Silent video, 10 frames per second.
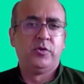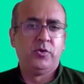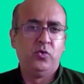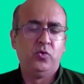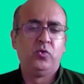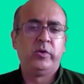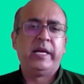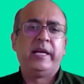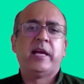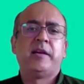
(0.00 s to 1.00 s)
to
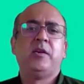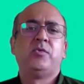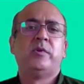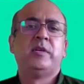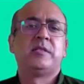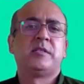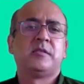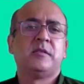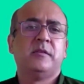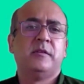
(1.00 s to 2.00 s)
getting
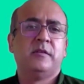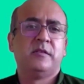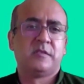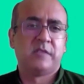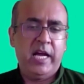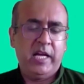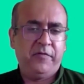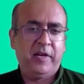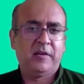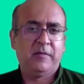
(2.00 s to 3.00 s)
towards
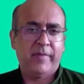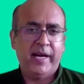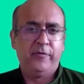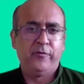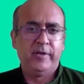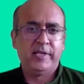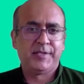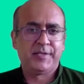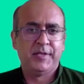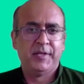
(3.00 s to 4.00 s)
scientific
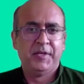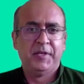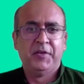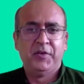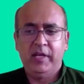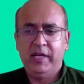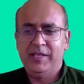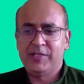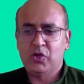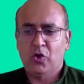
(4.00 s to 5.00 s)
mindfulness
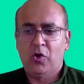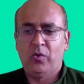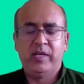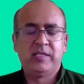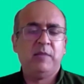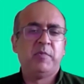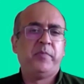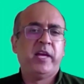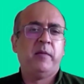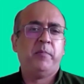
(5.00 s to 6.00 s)
is always keep a
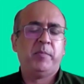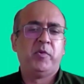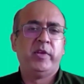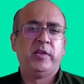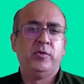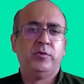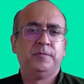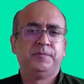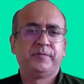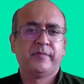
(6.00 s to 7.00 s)
pen and paper with you
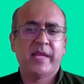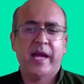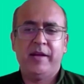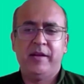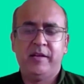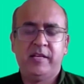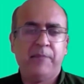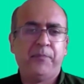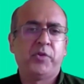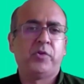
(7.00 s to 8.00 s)
and
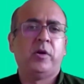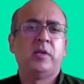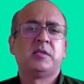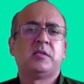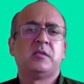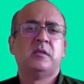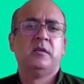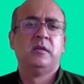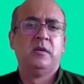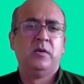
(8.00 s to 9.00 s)
dump your thoughts
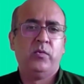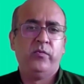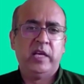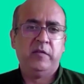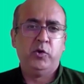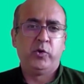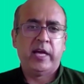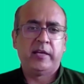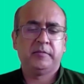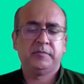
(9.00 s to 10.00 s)
whenever you
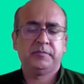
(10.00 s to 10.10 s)
can.